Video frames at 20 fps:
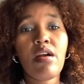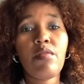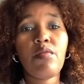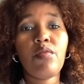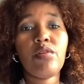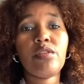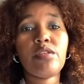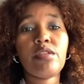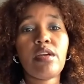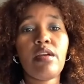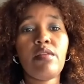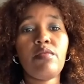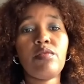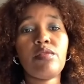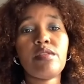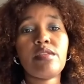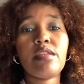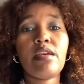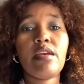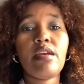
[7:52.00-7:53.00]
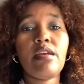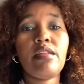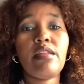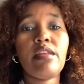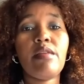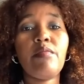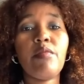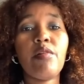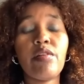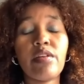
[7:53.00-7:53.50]
which I would say the
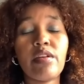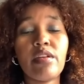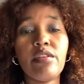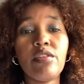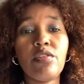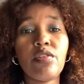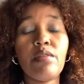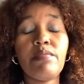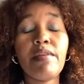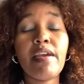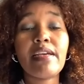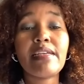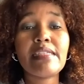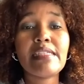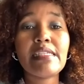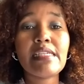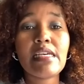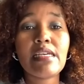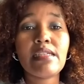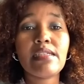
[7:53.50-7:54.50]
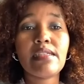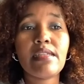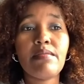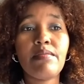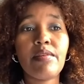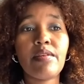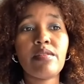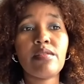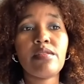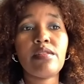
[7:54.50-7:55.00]
American dream exists,
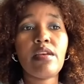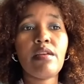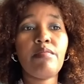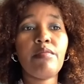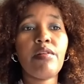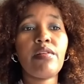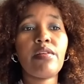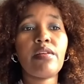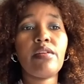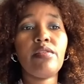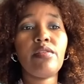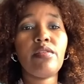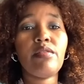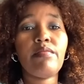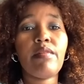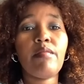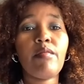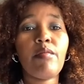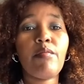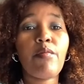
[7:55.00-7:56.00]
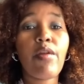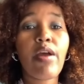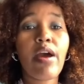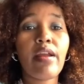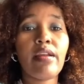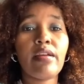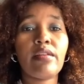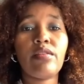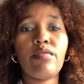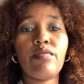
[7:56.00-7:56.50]
because the American dream, I'm a
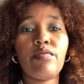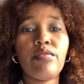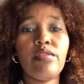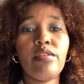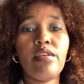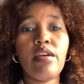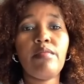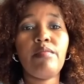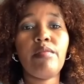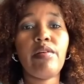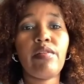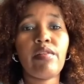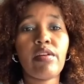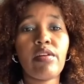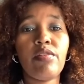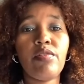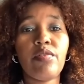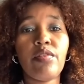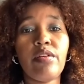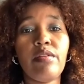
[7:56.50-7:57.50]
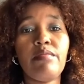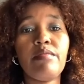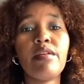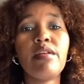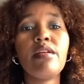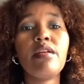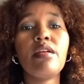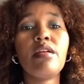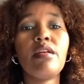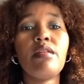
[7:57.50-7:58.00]
product of the American dream.
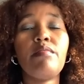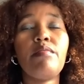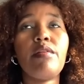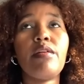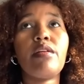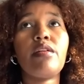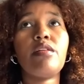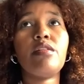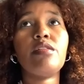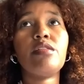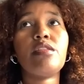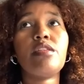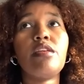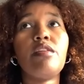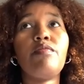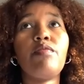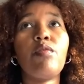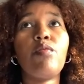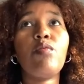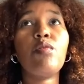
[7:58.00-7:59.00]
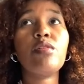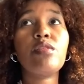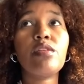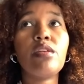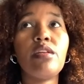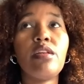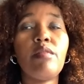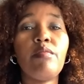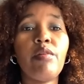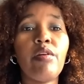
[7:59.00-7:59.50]
Because if it
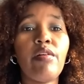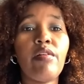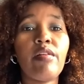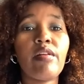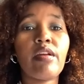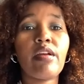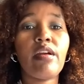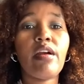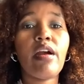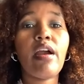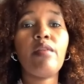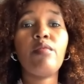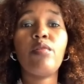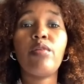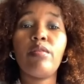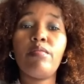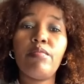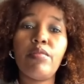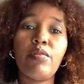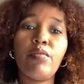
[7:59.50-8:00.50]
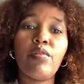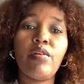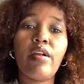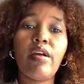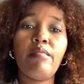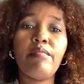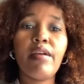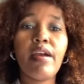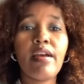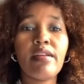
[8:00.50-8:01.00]
wasn't America, I wouldn't be where
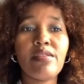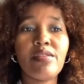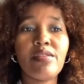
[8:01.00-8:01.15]
I'm at